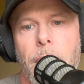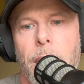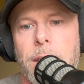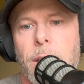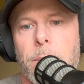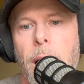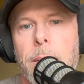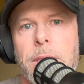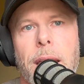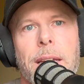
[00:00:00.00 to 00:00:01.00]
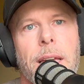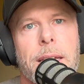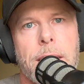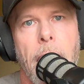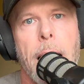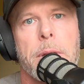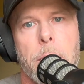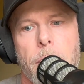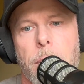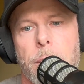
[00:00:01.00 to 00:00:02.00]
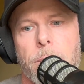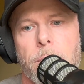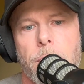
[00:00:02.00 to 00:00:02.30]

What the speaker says: and sometimes it takes a time commitment.